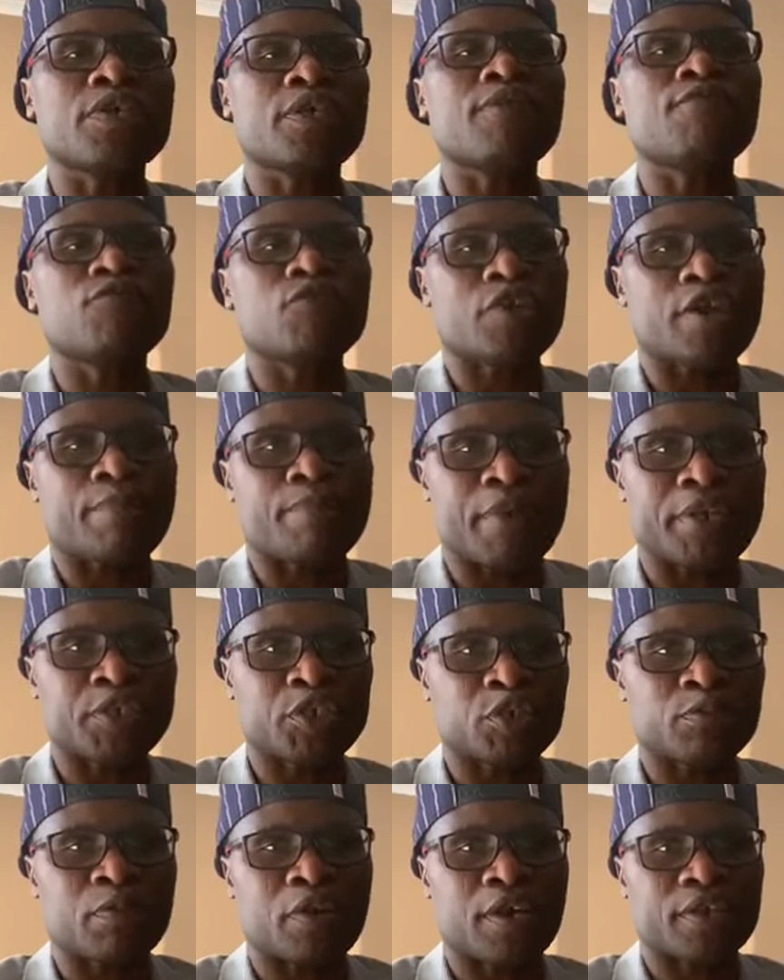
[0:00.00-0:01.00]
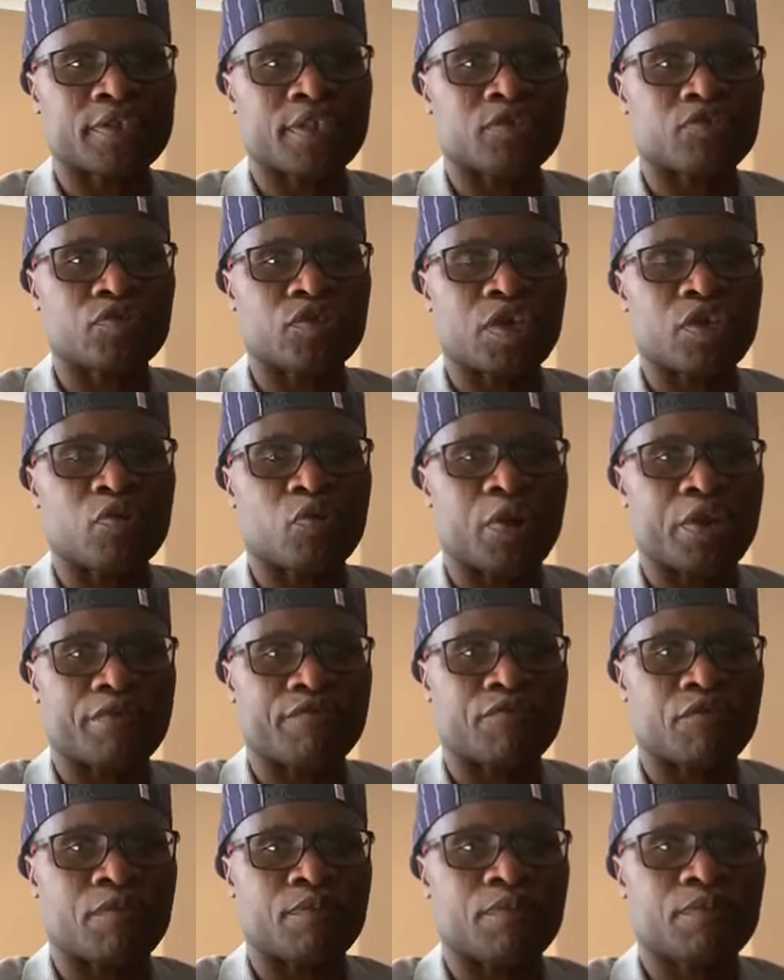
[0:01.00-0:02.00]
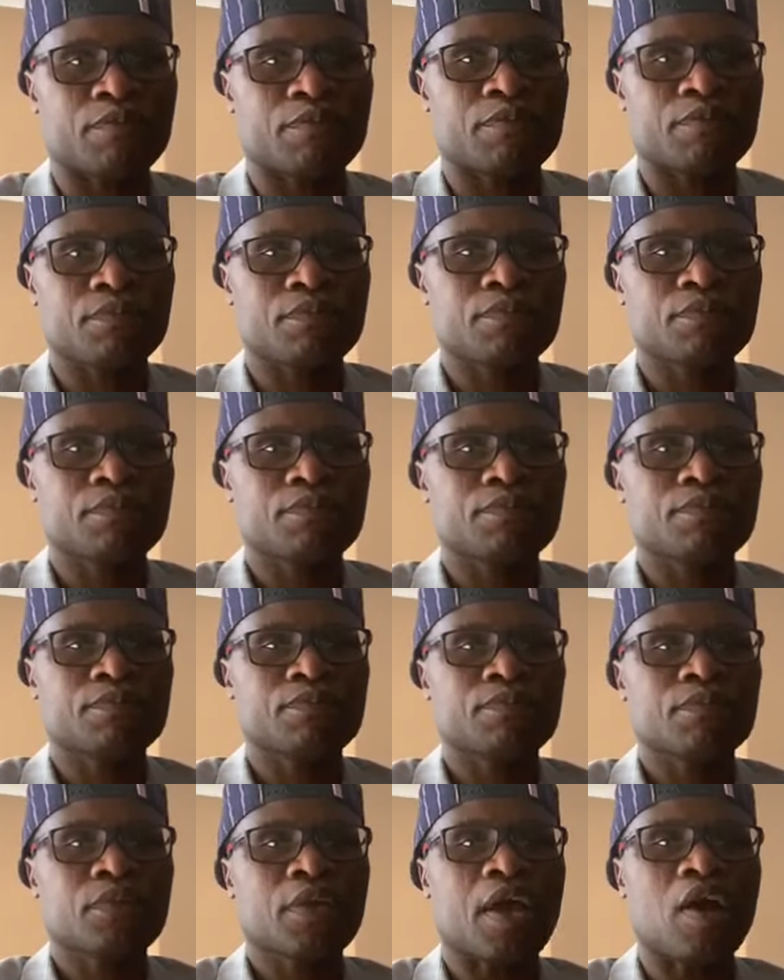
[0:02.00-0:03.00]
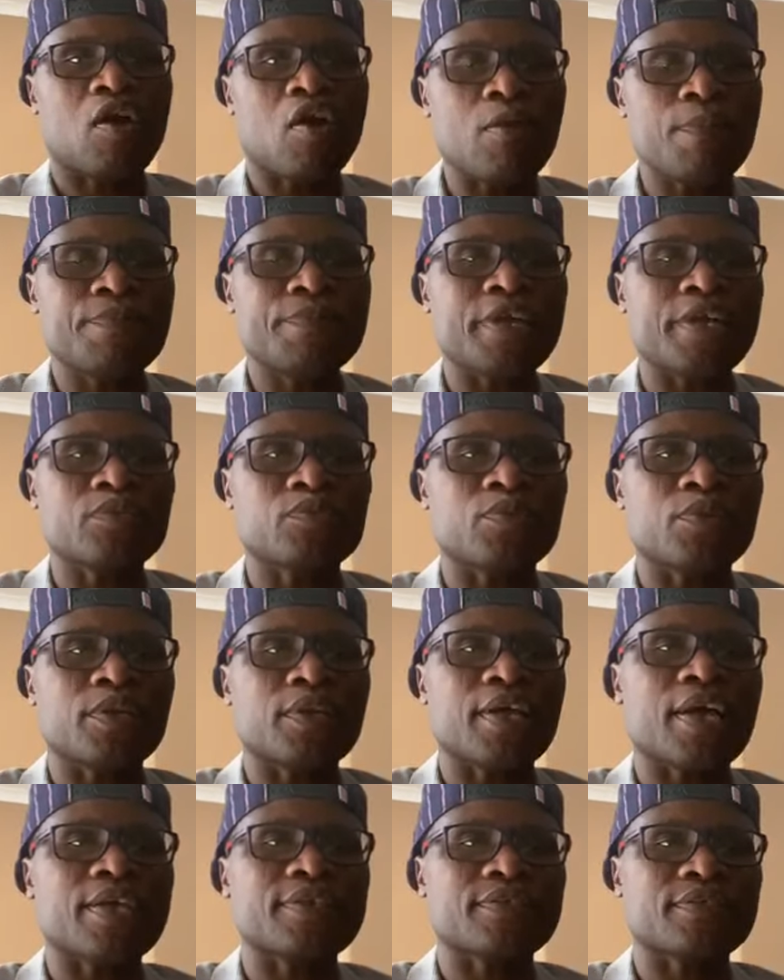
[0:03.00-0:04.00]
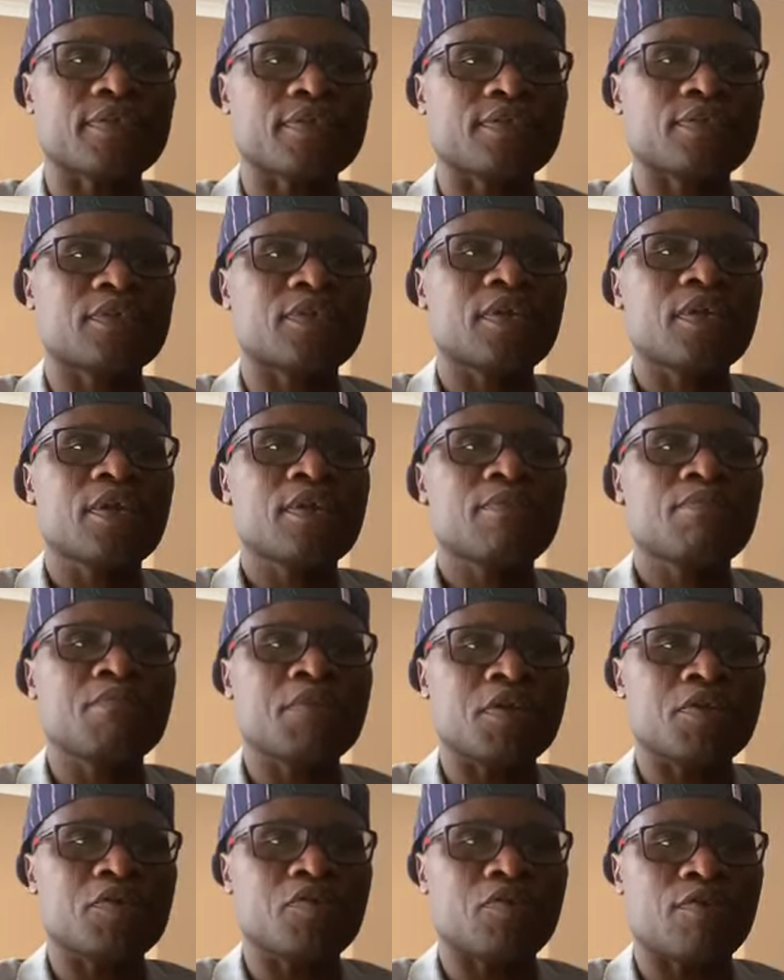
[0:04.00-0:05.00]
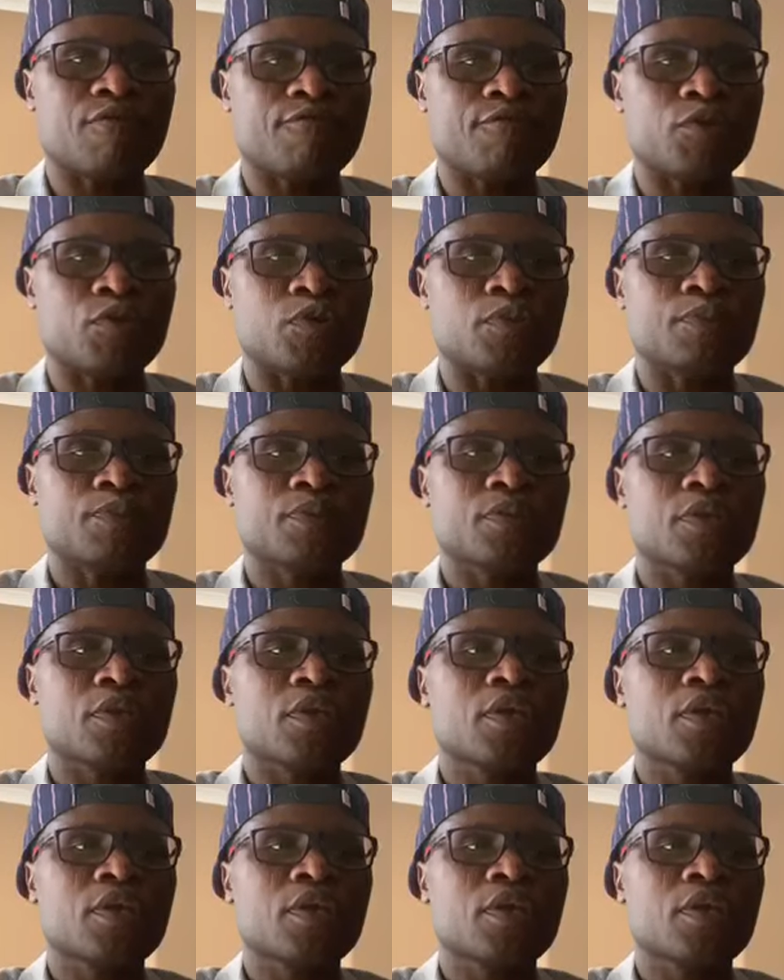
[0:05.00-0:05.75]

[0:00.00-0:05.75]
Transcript: will give you a benchmark that you can work from. I hope that will assist many of you.